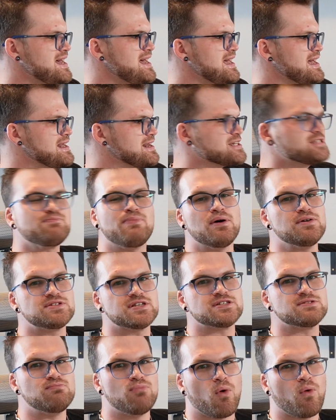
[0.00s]
It
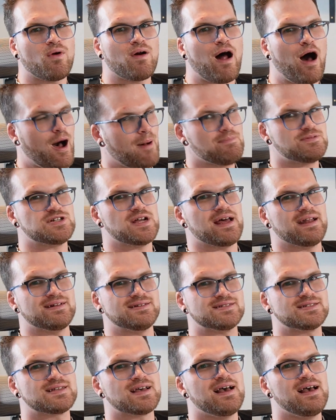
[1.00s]
exposes more
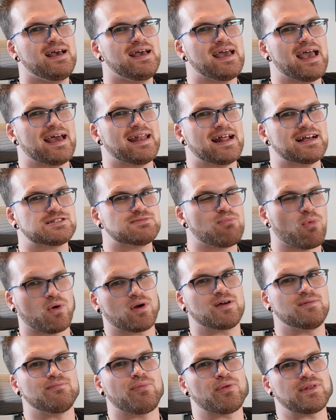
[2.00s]
options and has more
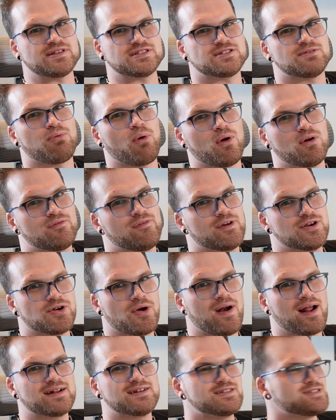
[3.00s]
complete support for
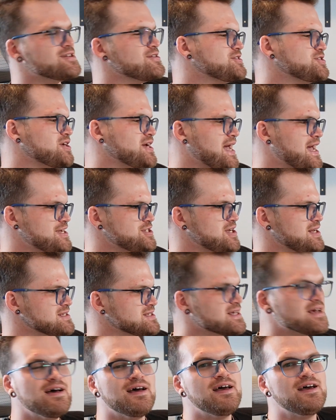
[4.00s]
direct
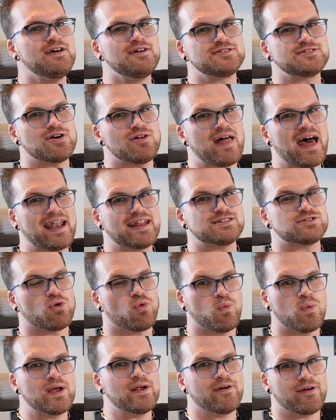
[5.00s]
associations. So that is a
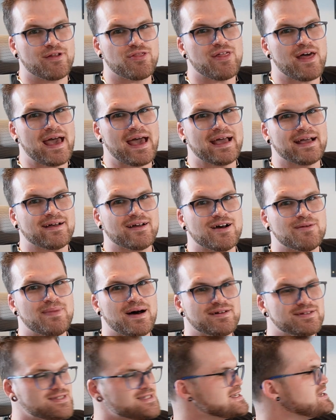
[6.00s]
weird thing
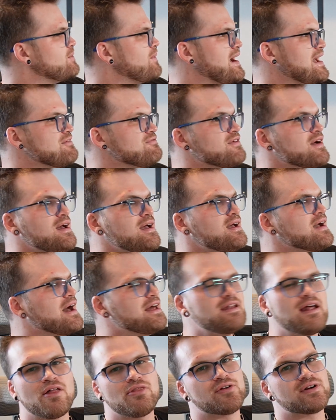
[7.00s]
about Z-Wave.
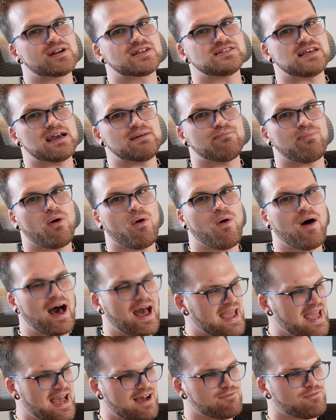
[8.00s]
Another example,
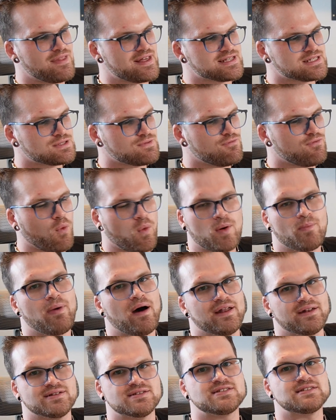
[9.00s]
I have this
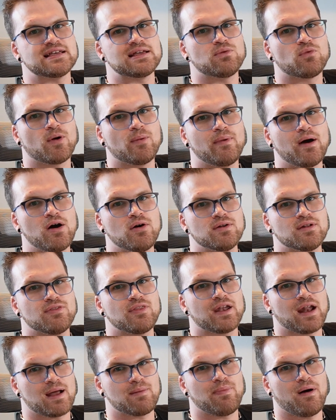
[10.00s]
4-button scene remote
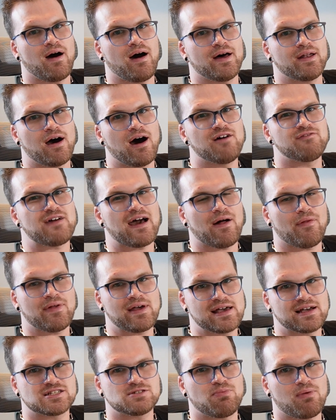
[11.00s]
that I bought off
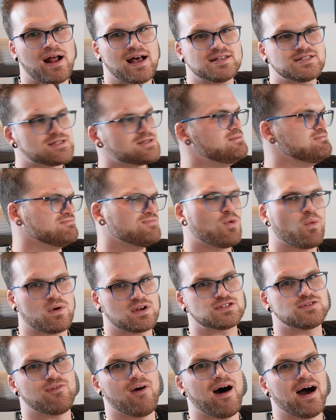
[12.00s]
AliExpress.
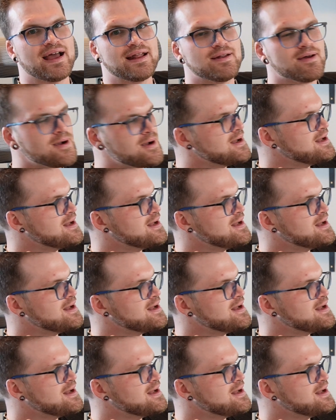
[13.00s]
Works fine.